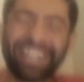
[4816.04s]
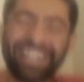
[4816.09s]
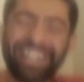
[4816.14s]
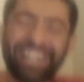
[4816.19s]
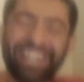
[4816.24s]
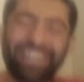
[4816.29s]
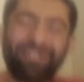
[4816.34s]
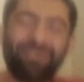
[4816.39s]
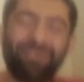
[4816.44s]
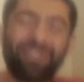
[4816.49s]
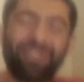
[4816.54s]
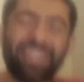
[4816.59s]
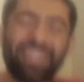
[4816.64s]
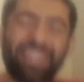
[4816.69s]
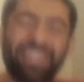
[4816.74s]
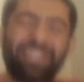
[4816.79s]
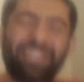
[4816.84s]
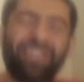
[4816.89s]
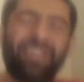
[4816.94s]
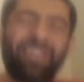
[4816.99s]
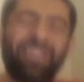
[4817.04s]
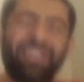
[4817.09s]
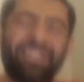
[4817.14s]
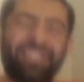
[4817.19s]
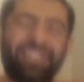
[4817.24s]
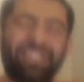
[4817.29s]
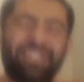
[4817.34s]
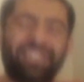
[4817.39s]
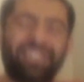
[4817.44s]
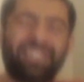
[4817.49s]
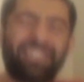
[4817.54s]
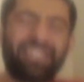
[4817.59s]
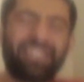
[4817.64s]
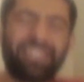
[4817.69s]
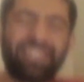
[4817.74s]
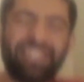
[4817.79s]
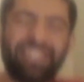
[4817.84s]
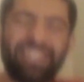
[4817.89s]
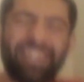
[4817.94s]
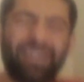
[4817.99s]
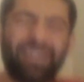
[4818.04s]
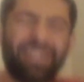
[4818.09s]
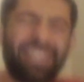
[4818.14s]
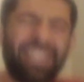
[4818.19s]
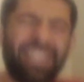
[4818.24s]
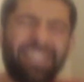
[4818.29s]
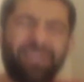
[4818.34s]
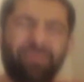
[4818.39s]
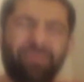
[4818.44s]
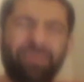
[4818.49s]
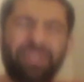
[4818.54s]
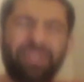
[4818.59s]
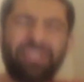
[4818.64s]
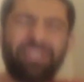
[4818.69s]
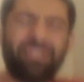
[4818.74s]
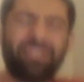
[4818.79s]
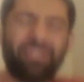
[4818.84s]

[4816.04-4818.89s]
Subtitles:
Yeah, it hurts a little bit.